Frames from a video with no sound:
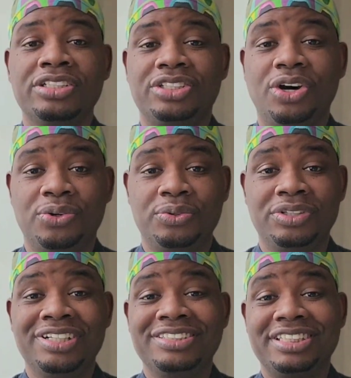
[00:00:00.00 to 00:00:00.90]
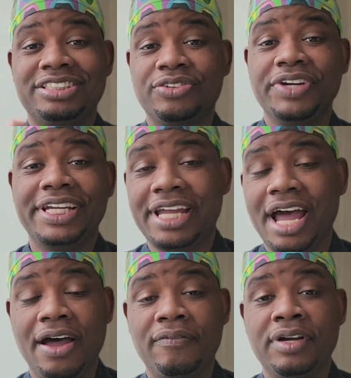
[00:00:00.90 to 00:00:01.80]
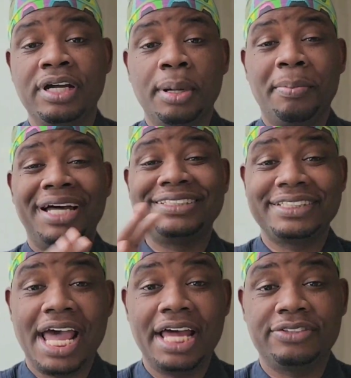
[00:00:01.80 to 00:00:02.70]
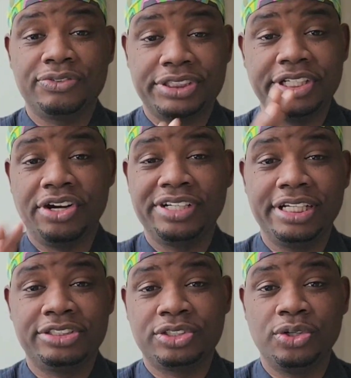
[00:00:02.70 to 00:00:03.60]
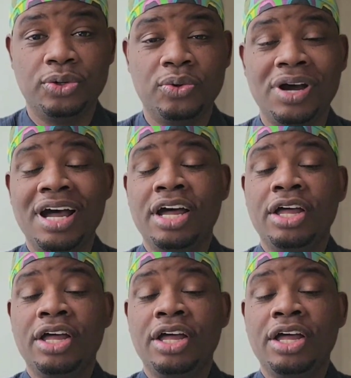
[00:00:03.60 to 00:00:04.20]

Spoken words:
So, just to recap, my stats for CRNA school.